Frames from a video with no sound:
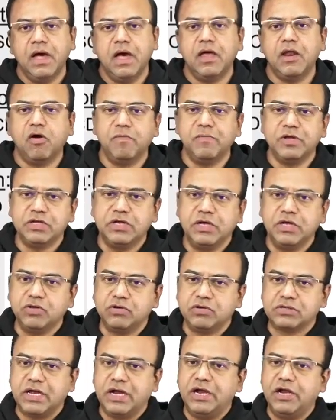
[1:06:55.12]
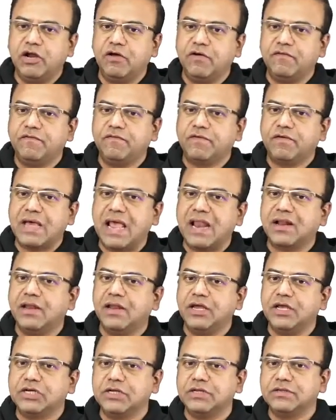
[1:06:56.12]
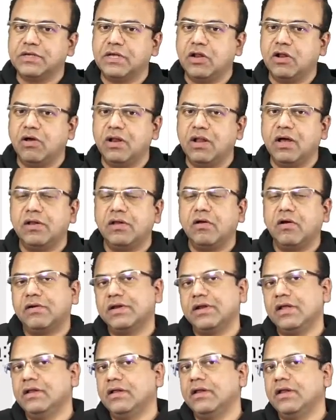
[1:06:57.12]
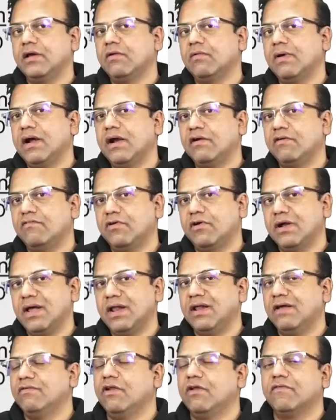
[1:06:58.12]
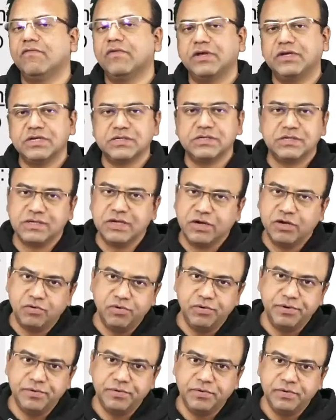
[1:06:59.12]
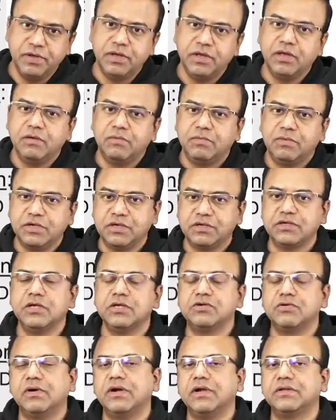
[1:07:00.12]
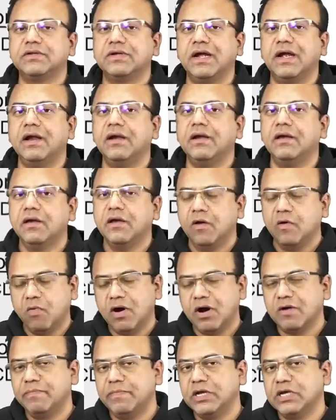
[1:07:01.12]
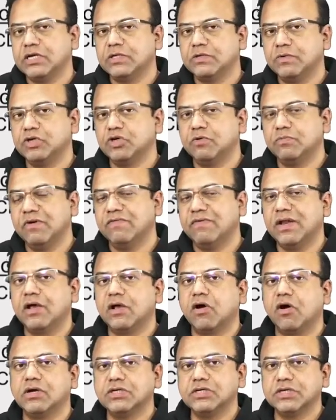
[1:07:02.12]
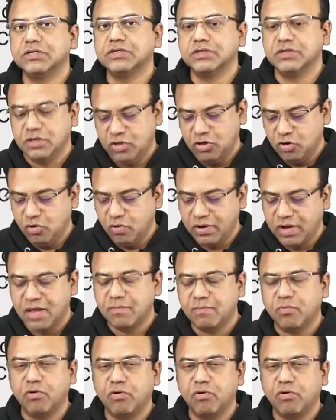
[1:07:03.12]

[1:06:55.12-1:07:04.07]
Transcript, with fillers: And obviously those kind of calculations and all are not really required for our level of patients as I told you, but just needs to understand what patients we should be very cautious who can